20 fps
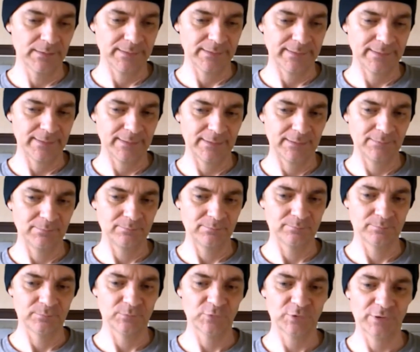Um,
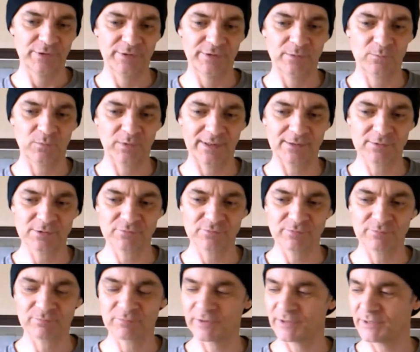trying to think what else
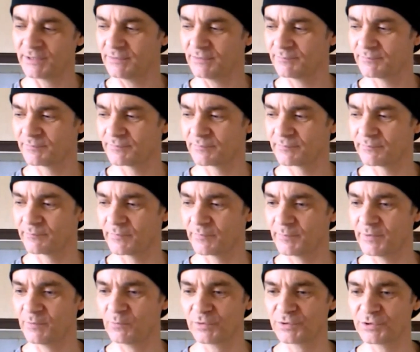really. I
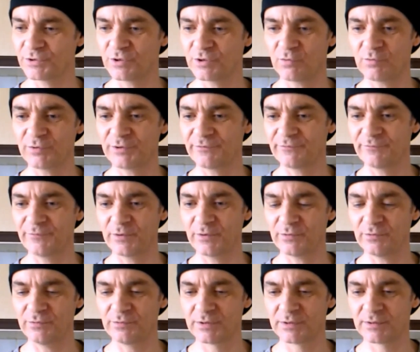mean, once you've got all your
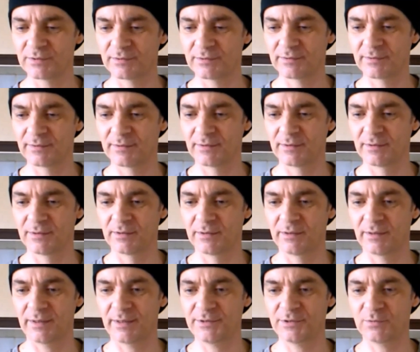food
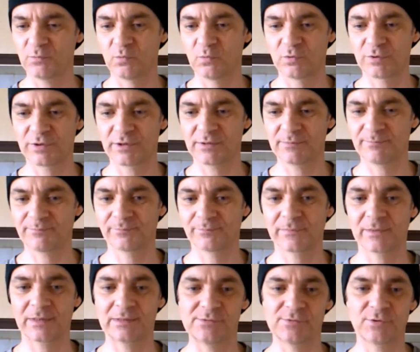and your water
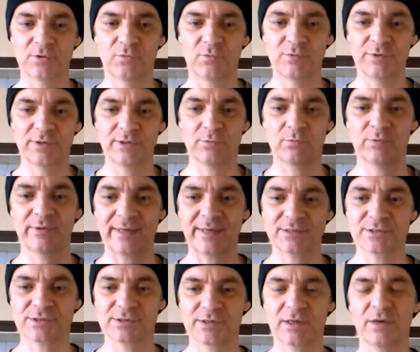and you've got all your little
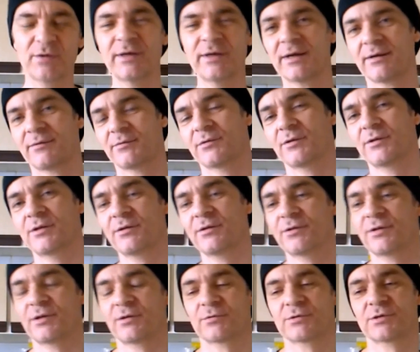gadgets. Oh yeah, another
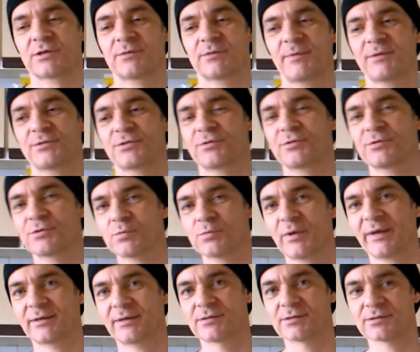thing I was going to mention,
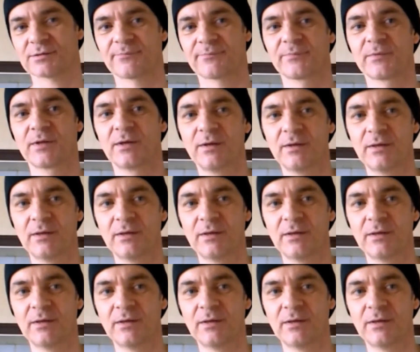swings.